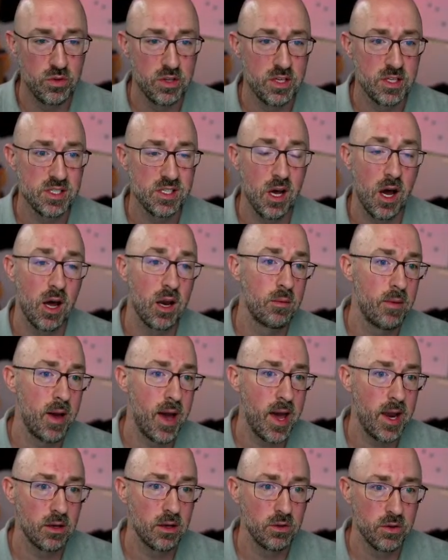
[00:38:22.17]
this
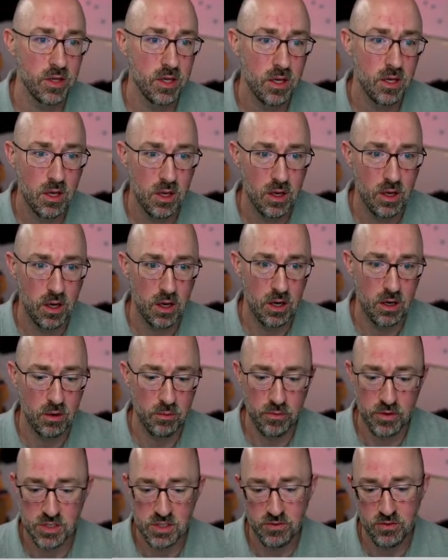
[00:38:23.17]
automatically.
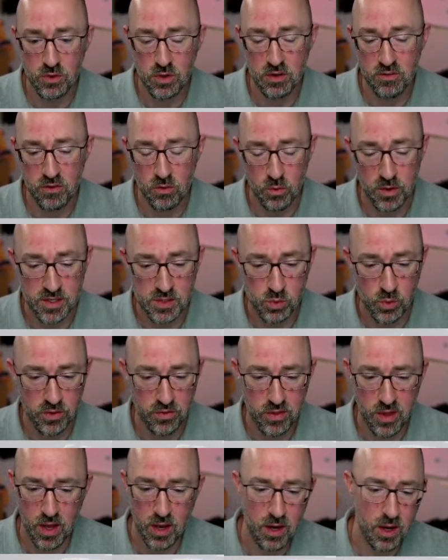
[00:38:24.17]
There's a few different ways
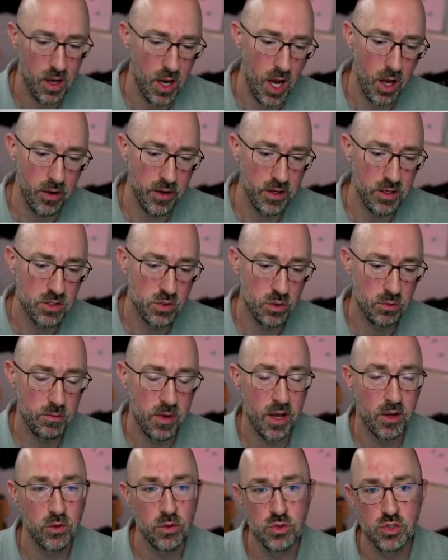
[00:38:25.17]
with that. I like doing
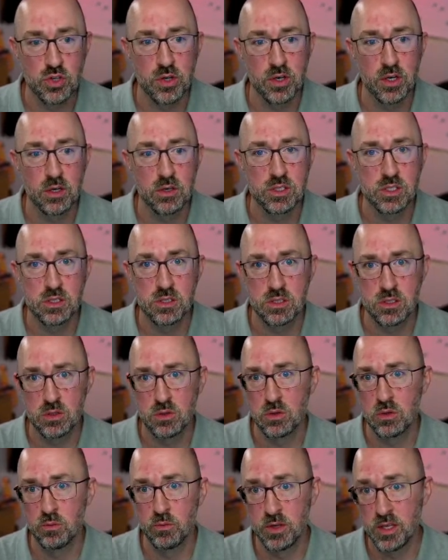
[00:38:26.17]
manual triggers
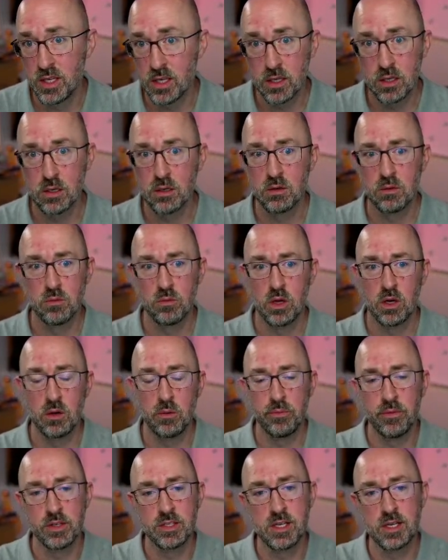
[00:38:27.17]
to begin
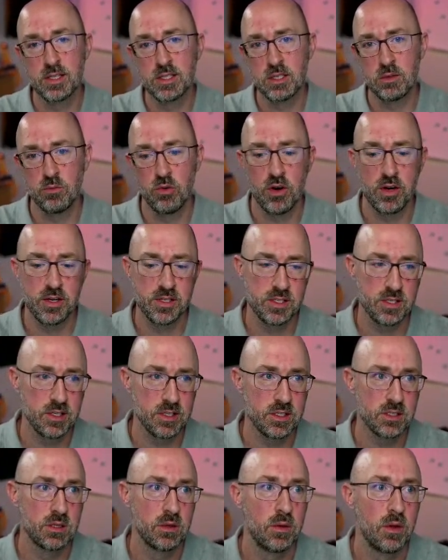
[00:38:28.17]
the testing
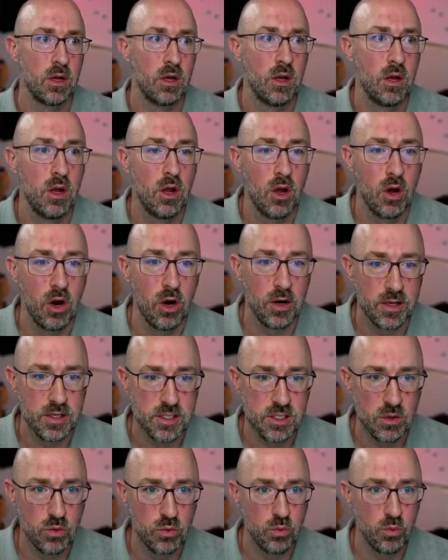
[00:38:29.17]
process. All right,
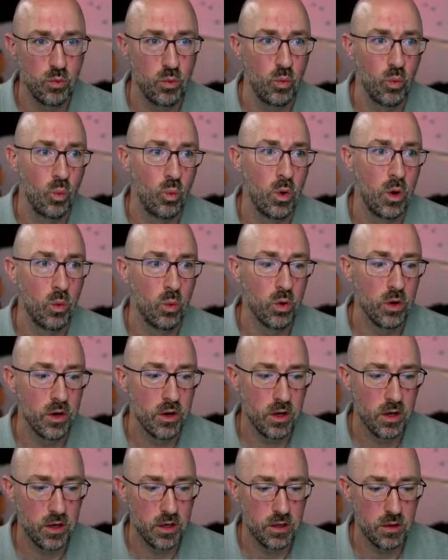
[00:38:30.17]
so what
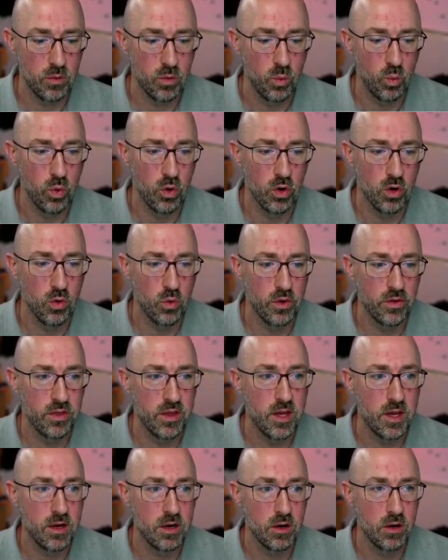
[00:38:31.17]
we're going to work with
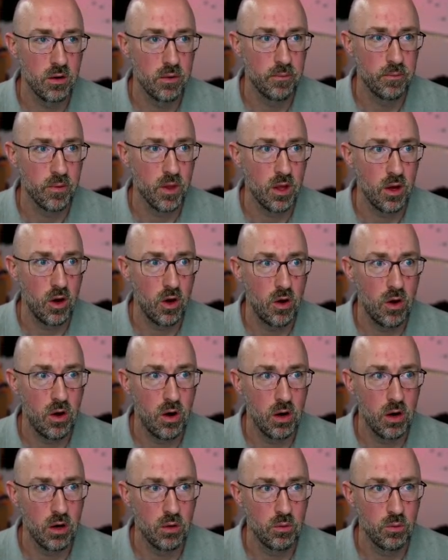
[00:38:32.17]
here
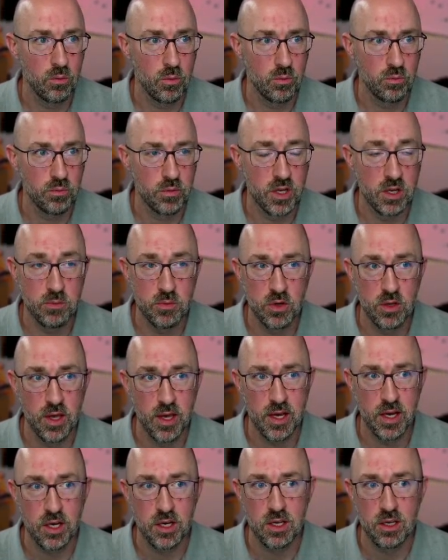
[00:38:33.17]
are
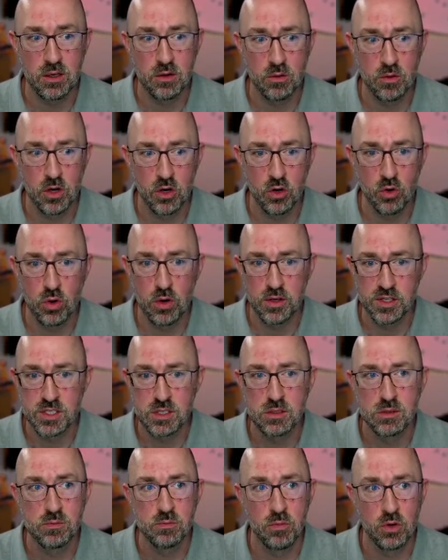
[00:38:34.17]
communicating
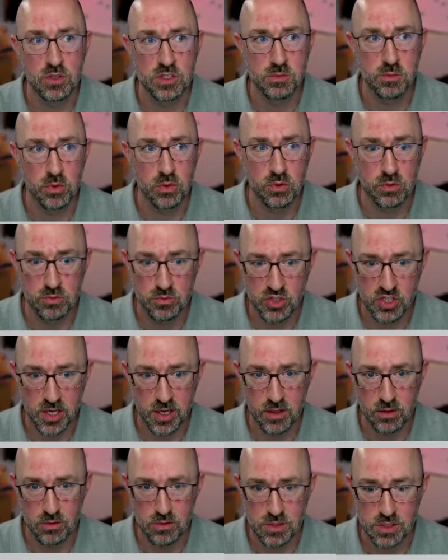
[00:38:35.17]
across multiple
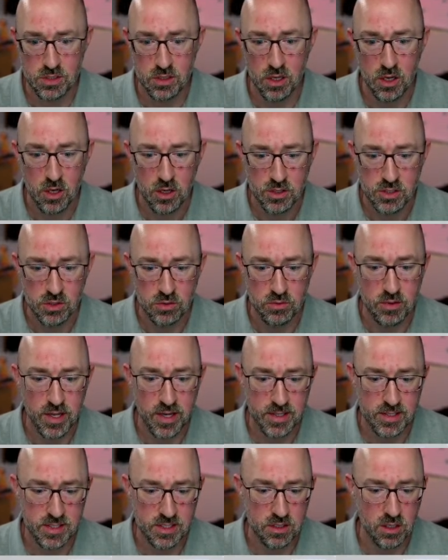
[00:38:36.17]
channels. So
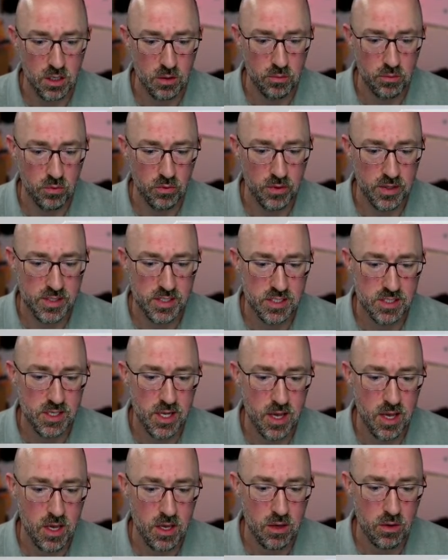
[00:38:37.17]
next up, let's
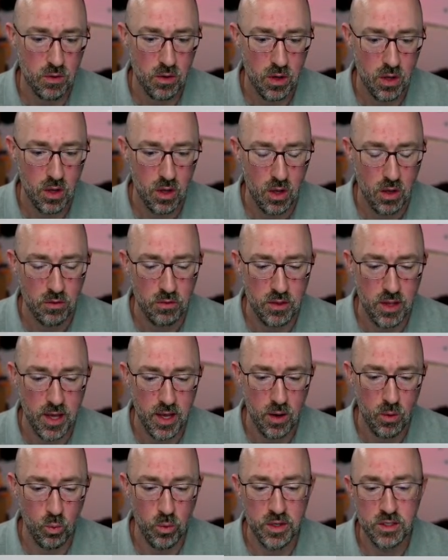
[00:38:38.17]
say
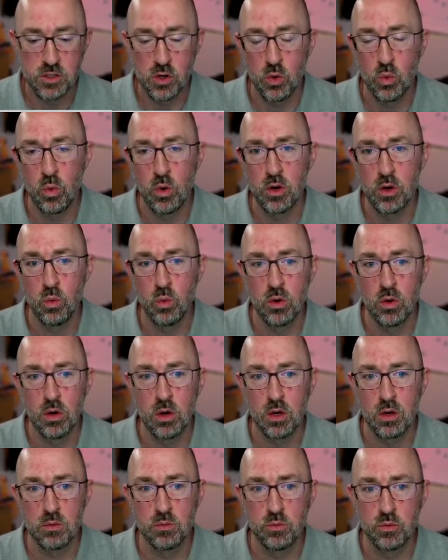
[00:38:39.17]
that we don't want to
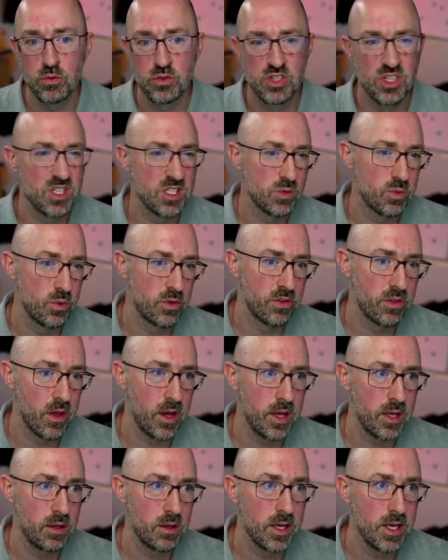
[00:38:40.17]
work just with
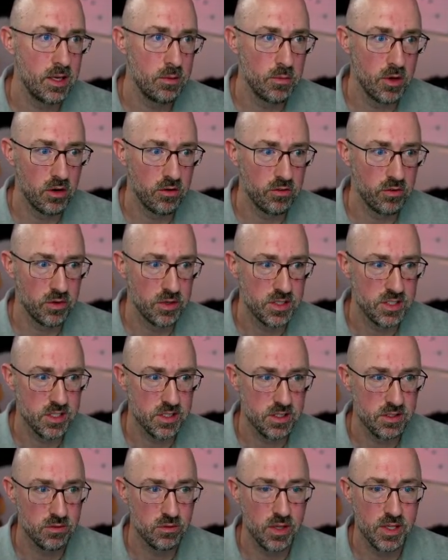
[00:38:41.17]
like email, for
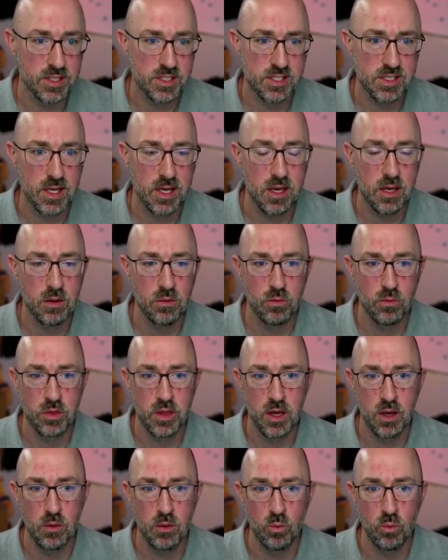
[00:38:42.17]
instance. Let's say
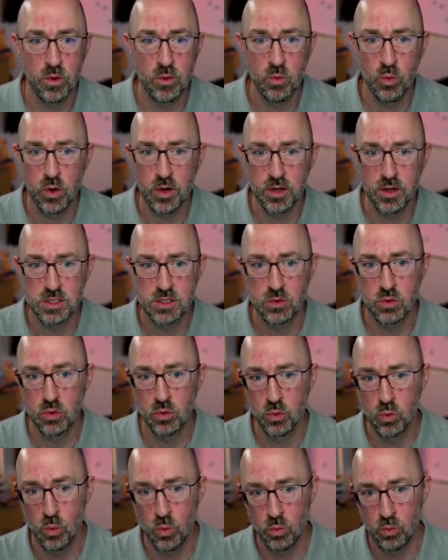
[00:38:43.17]
that we want
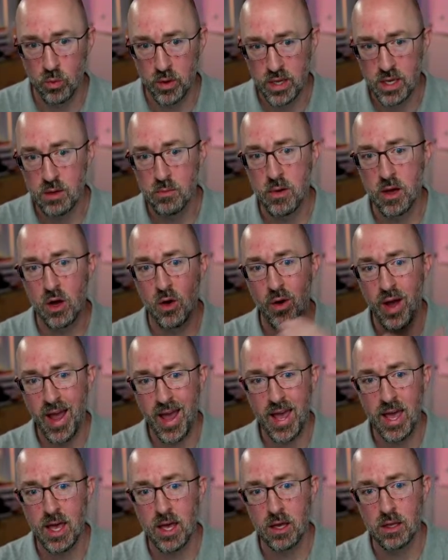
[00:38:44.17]
to email
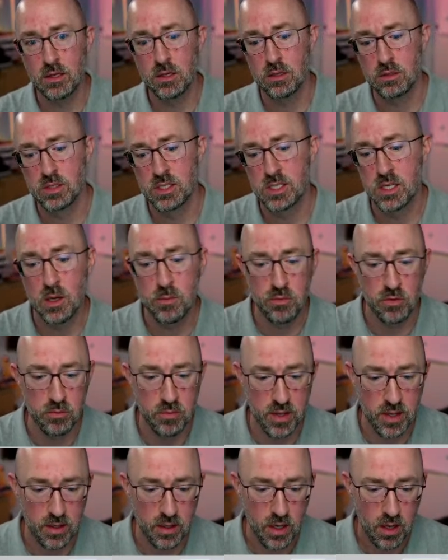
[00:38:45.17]
and
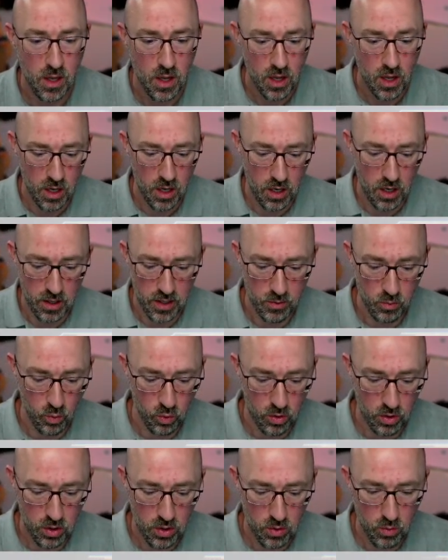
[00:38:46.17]
supplement and
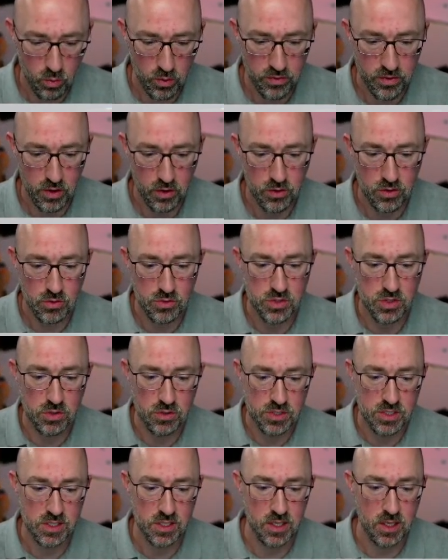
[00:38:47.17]
work with our
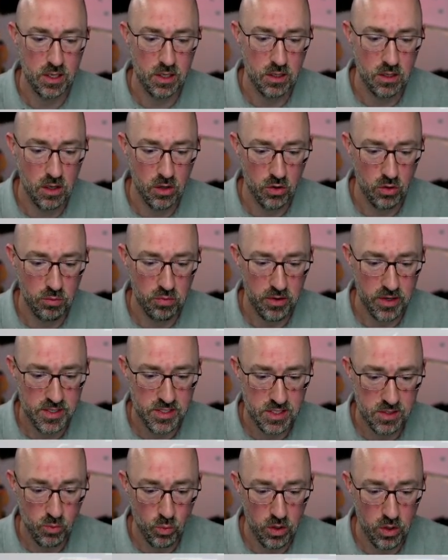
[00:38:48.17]
users in another
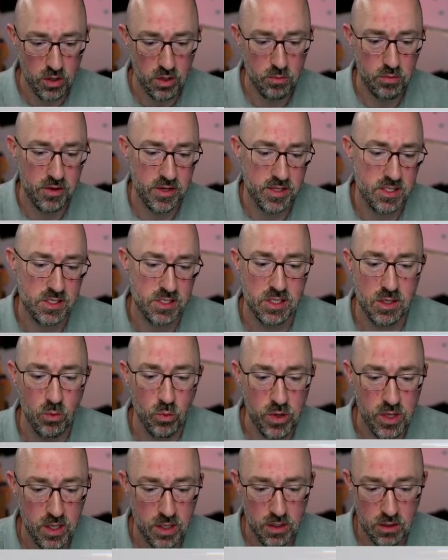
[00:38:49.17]
place. And one of the places that
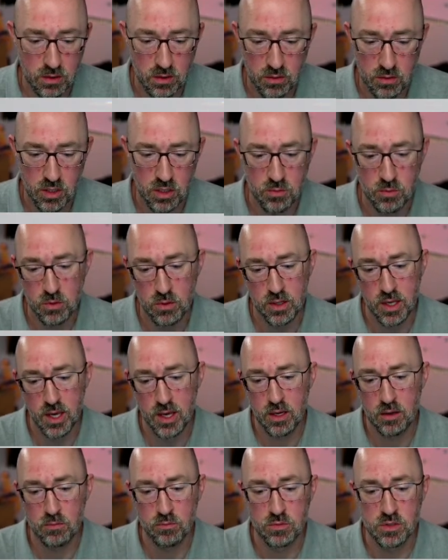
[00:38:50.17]
we can
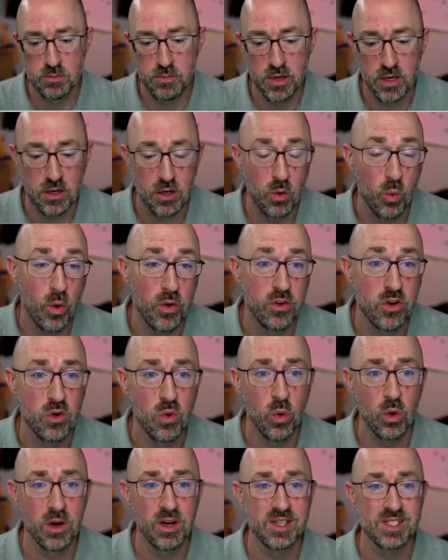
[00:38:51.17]
communicate, depending on whether your
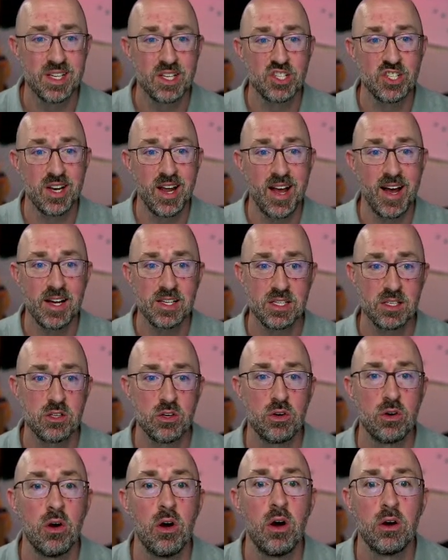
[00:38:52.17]
organization has it
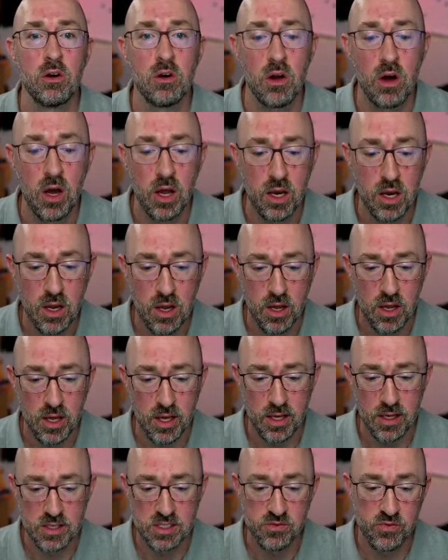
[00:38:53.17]
turned on or not,
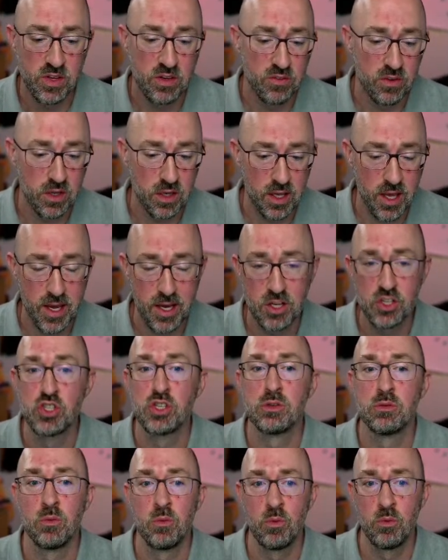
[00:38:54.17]
is Viva
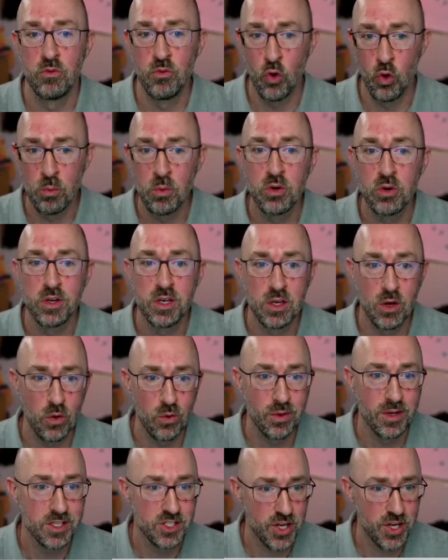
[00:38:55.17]
Engage, formerly
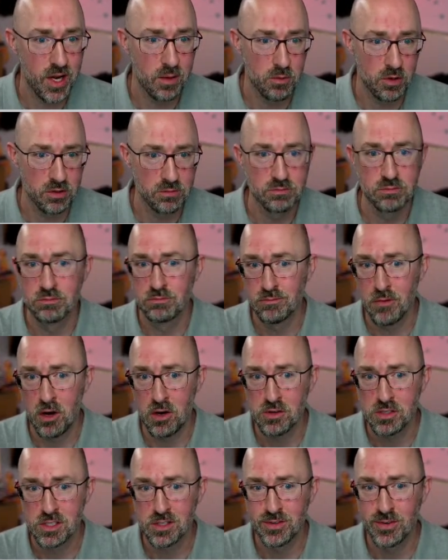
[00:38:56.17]
known as Yammer,
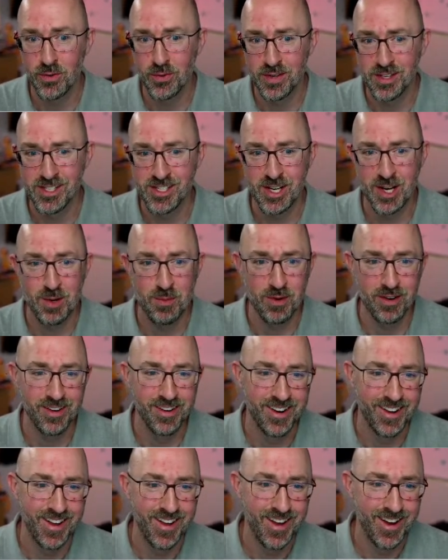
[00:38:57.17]
also known as Yammer.
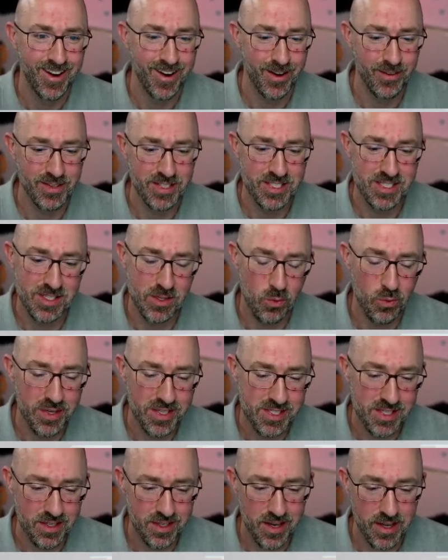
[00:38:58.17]
This is a
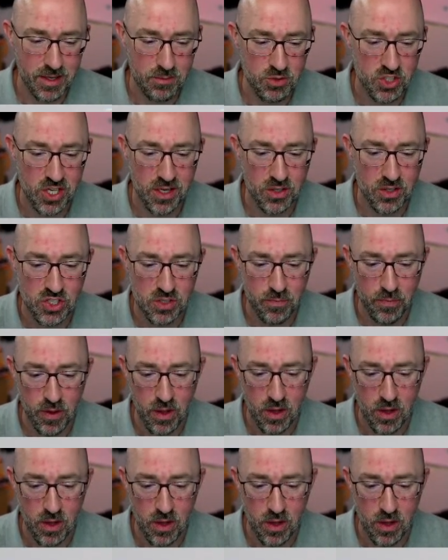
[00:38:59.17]
recent name change.